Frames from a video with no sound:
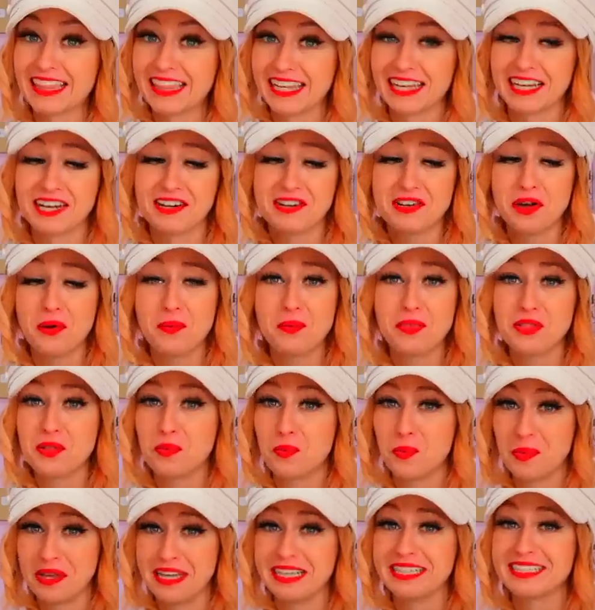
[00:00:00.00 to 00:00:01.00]
I think I'll go with the
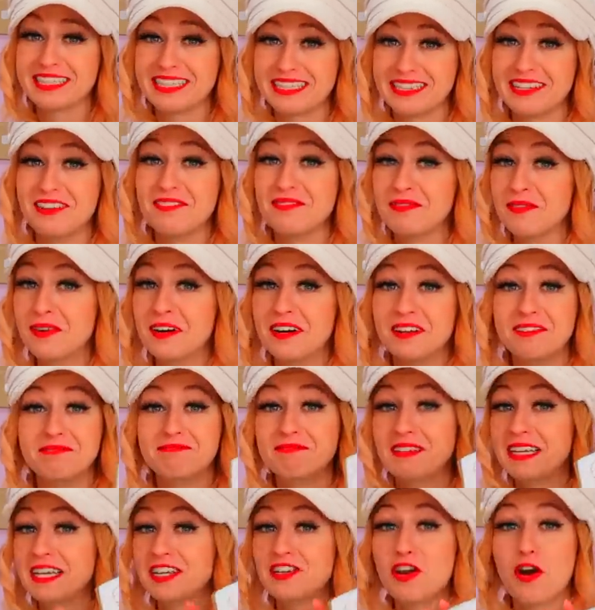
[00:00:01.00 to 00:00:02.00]
weird stuff one.
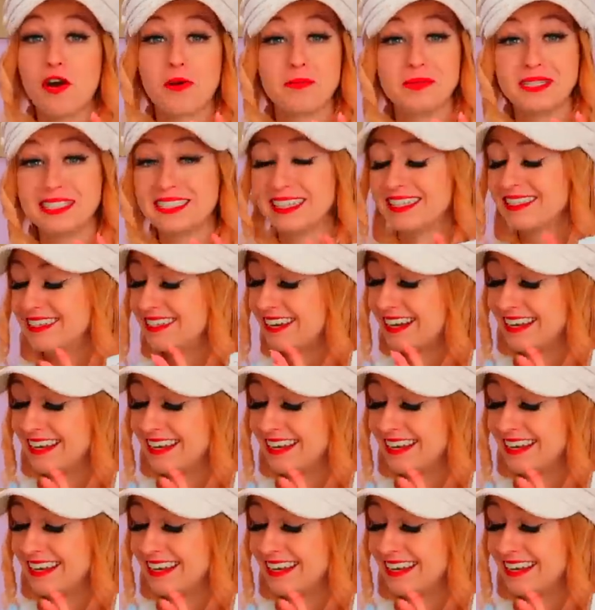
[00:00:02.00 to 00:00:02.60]
It gotta be done,